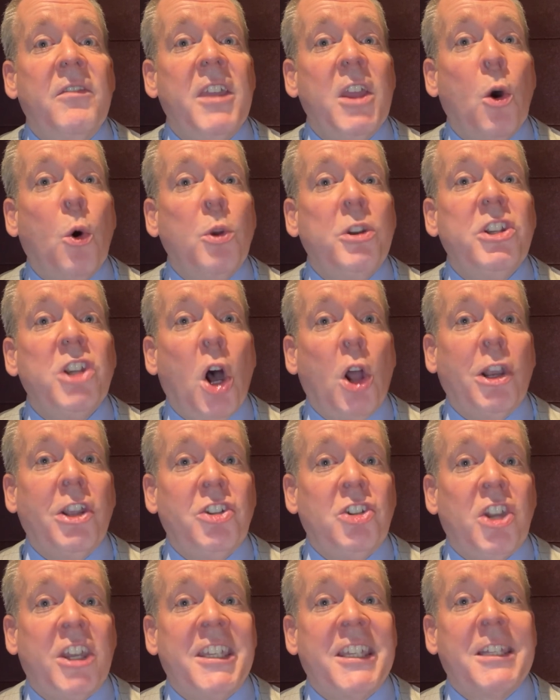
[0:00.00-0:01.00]
the
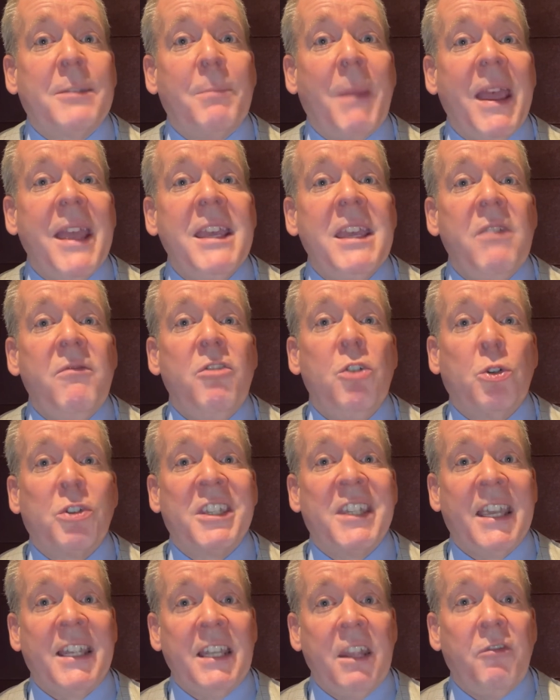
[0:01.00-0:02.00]
audiologist may give your
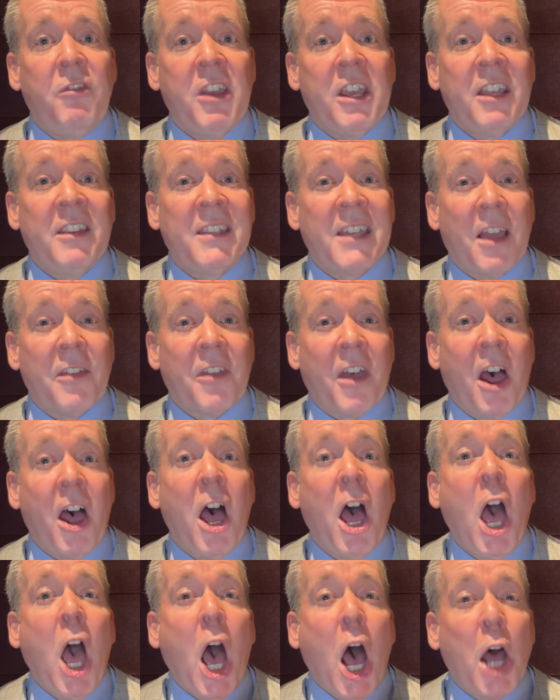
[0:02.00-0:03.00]
significant other
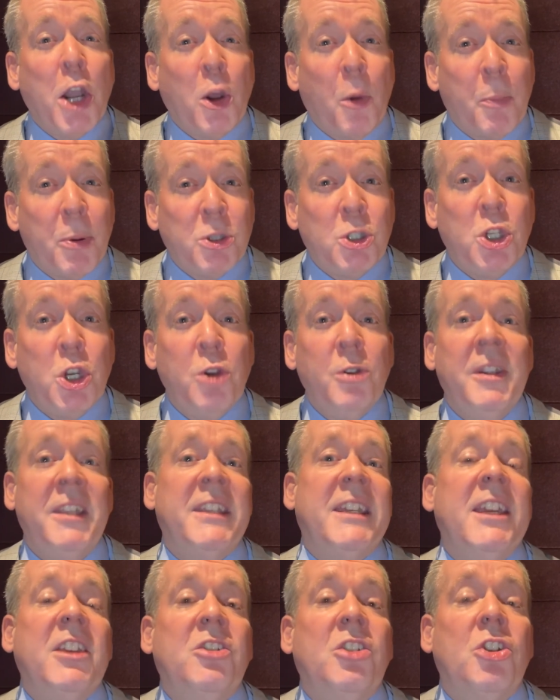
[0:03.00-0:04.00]
an
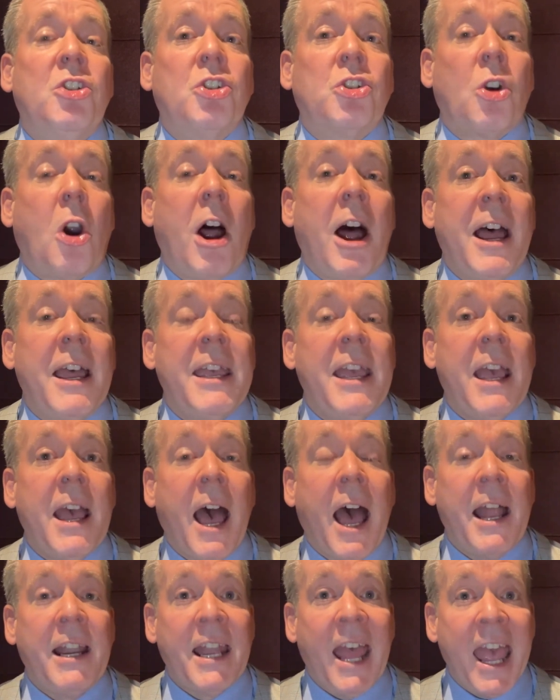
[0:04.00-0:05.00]
opportunity to try
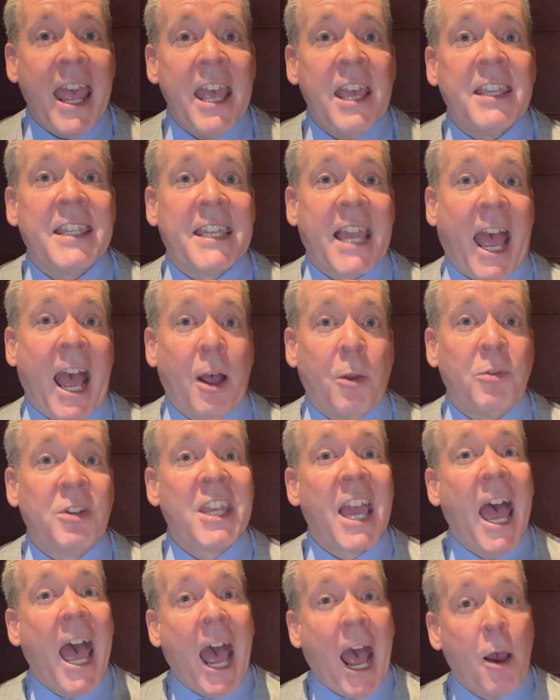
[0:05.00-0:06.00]
and hear sounds
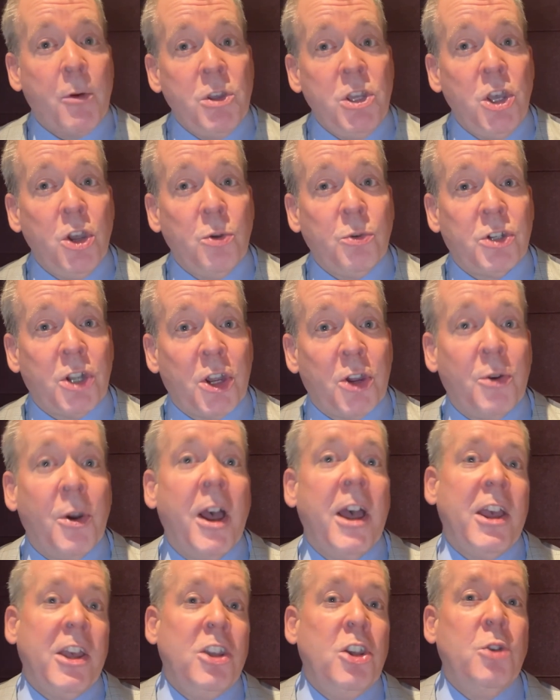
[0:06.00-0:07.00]
how you do
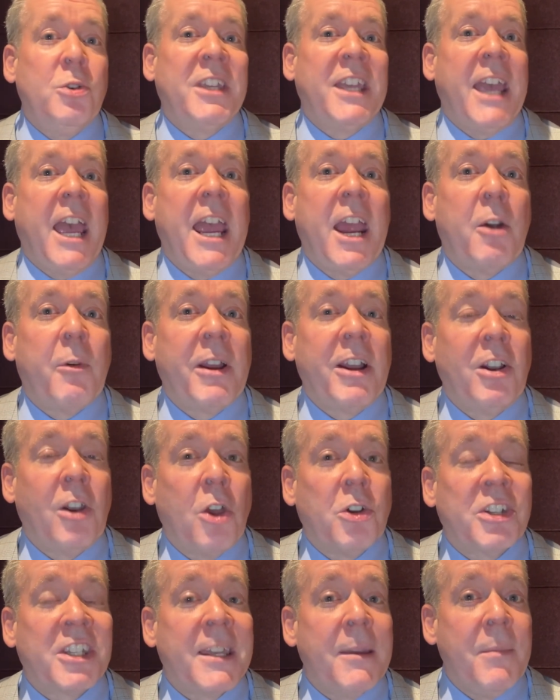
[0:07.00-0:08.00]
using a hearing
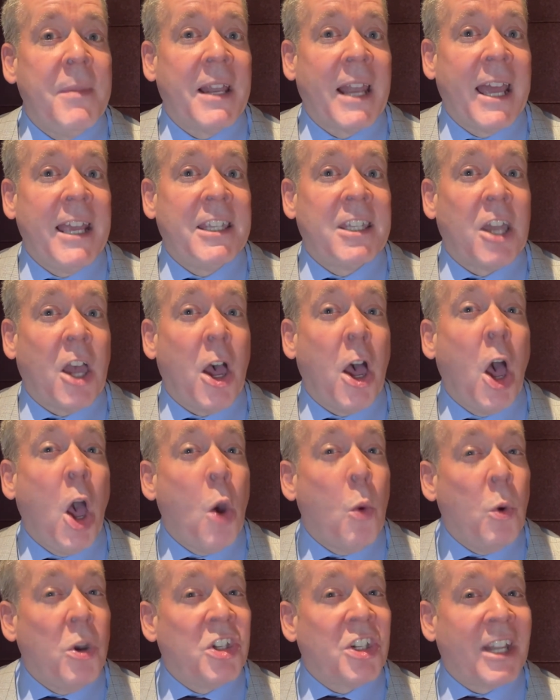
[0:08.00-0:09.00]
loss simulator,
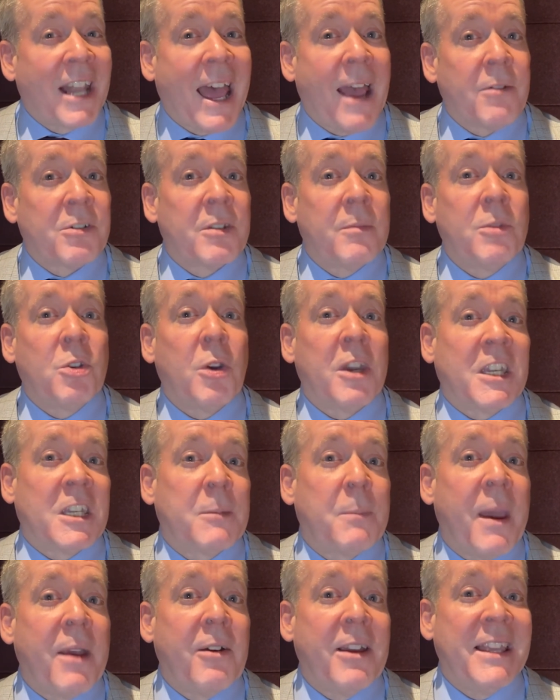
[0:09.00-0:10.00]
which allows them to
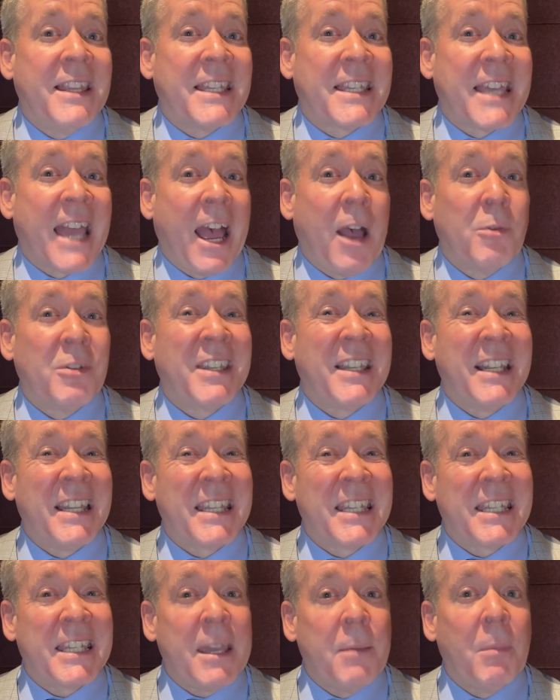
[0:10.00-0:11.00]
experience sounds in a
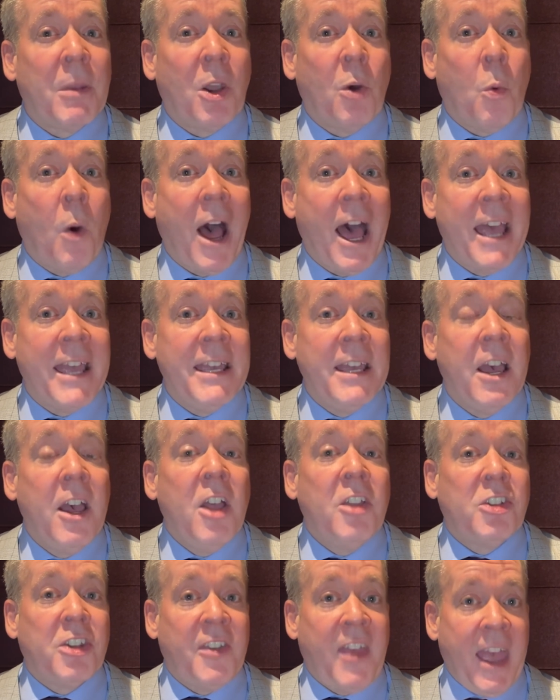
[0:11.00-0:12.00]
similar way
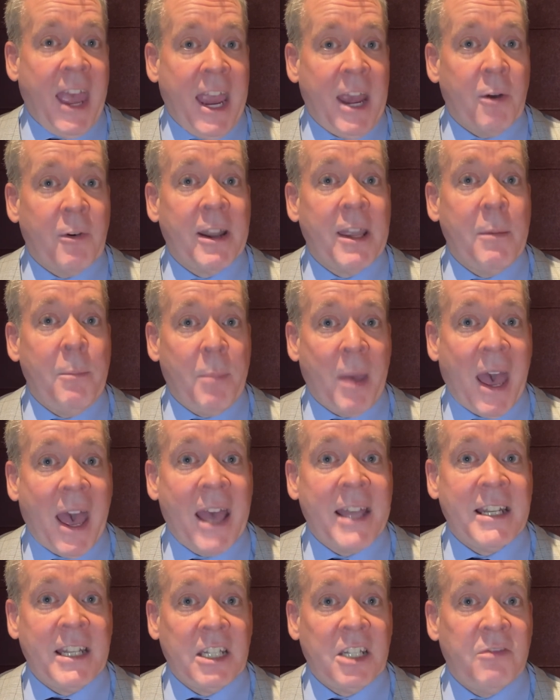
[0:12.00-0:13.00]
to the hearing
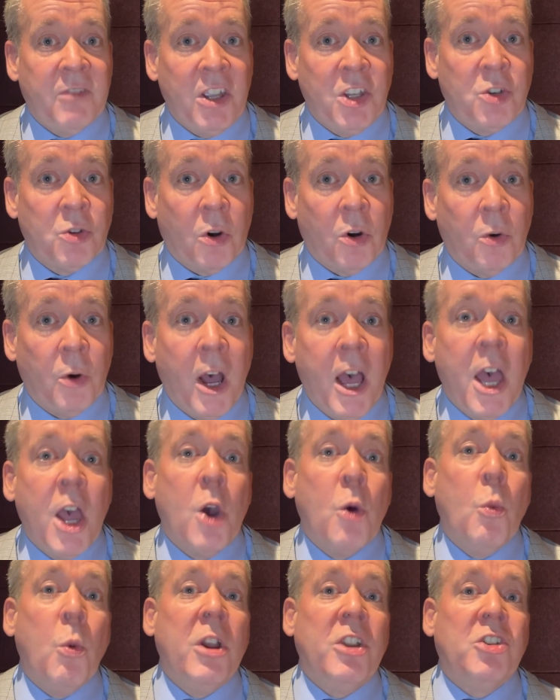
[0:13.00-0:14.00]
impaired individual,
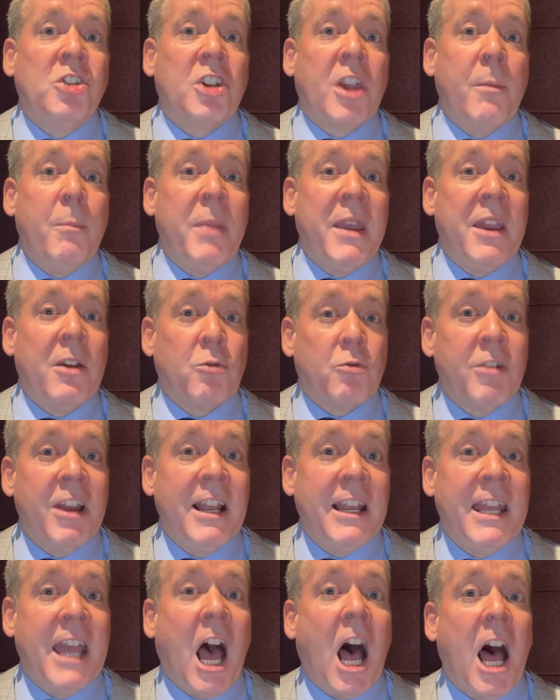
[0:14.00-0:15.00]
which can be a
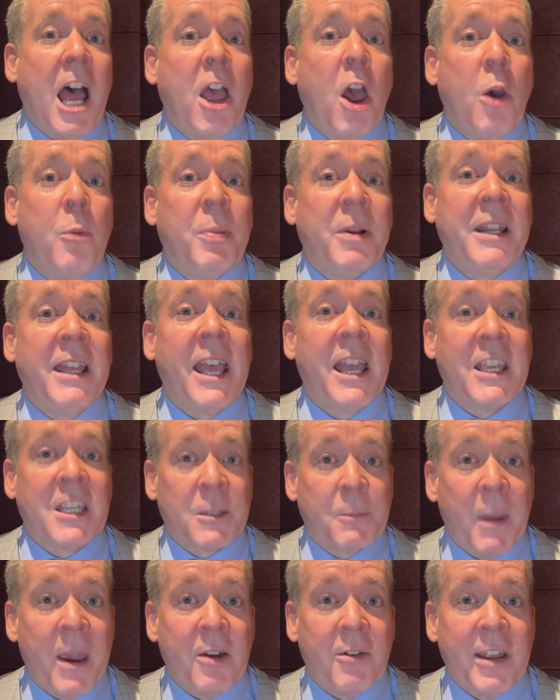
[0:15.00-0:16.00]
really eye-opening
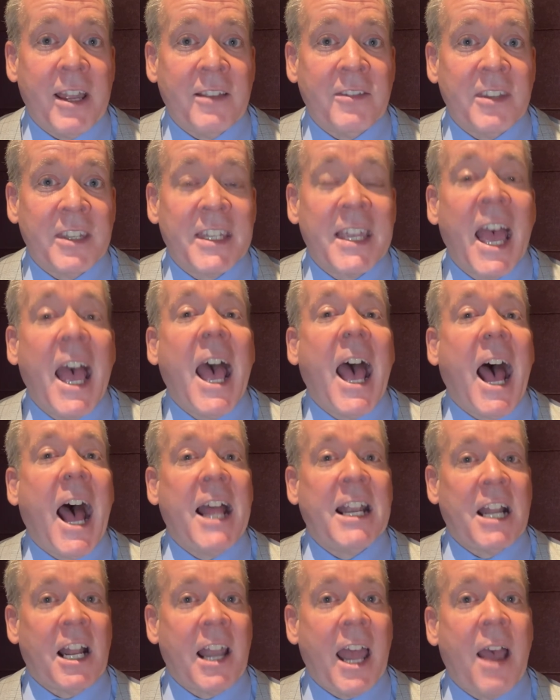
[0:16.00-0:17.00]
experience
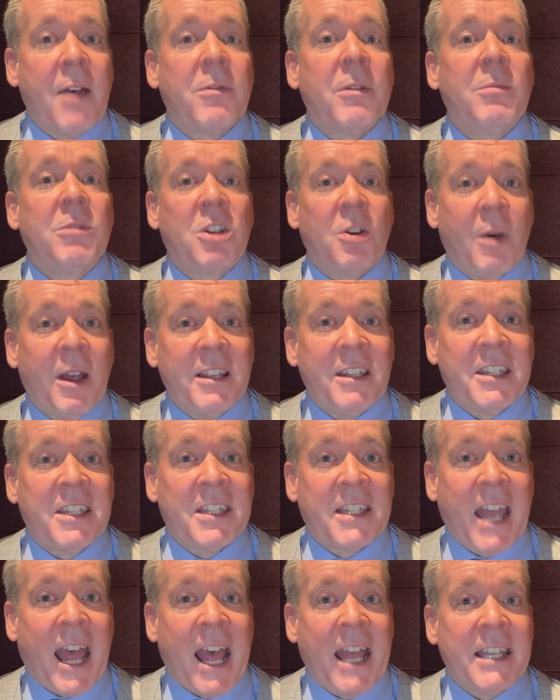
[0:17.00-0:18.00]
and allow them to
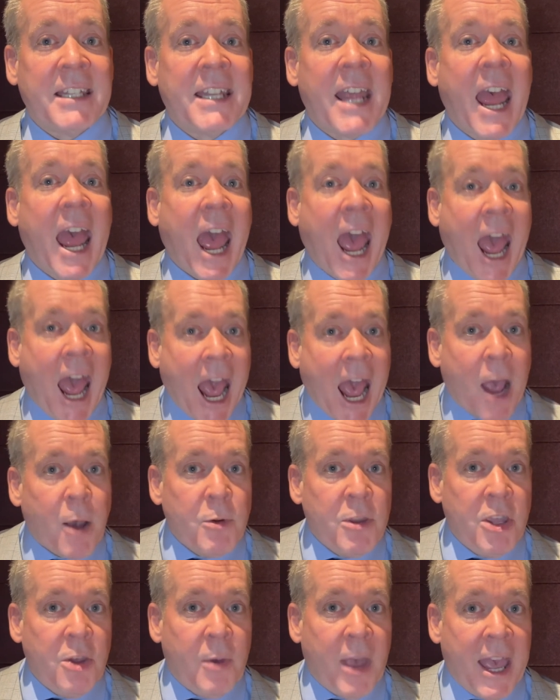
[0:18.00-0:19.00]
understand how
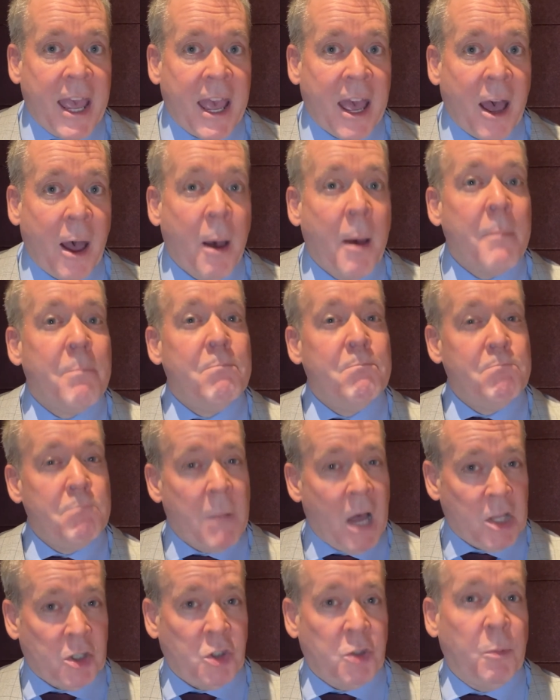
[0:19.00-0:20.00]
you hear
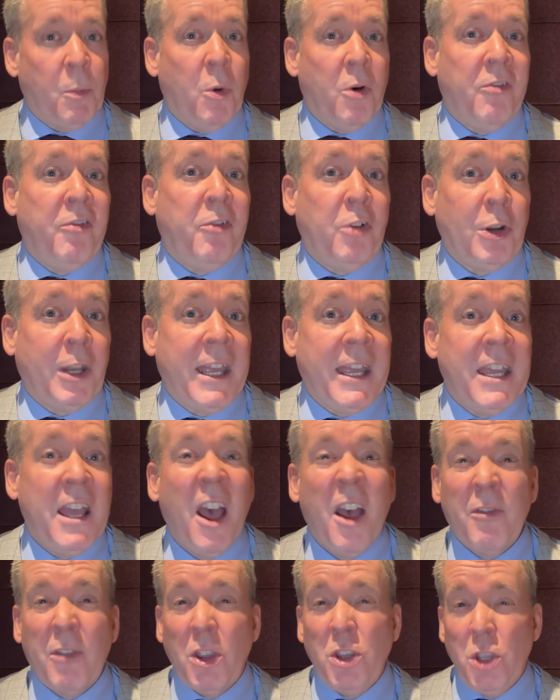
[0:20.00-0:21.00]
much more fully
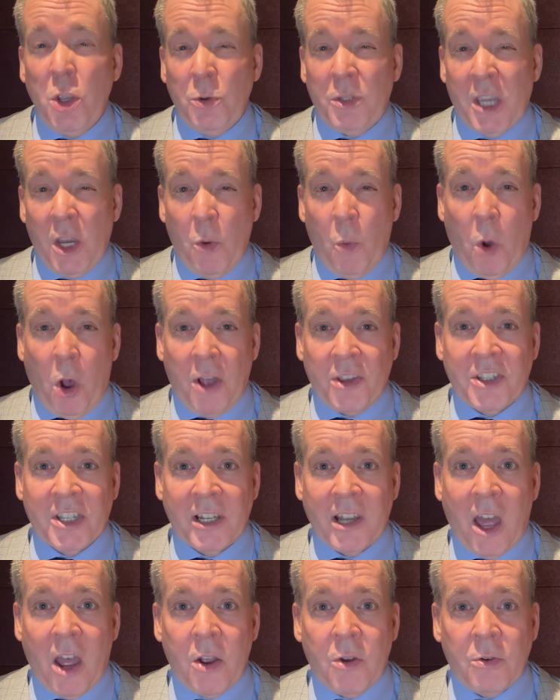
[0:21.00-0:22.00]
than using words
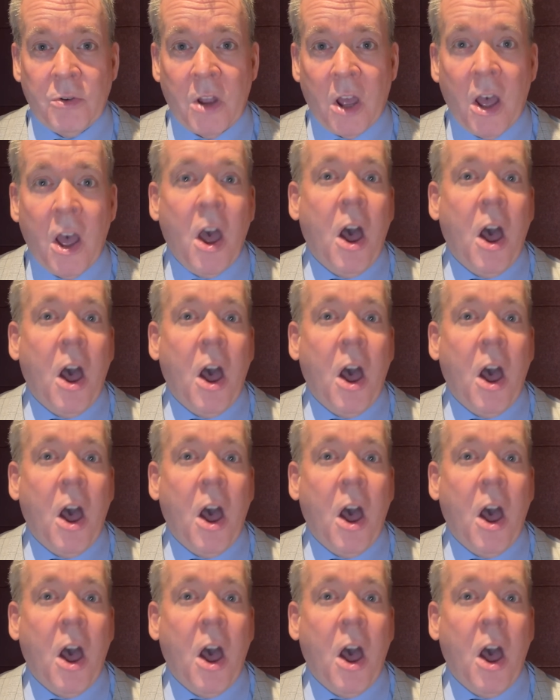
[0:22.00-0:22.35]
alone.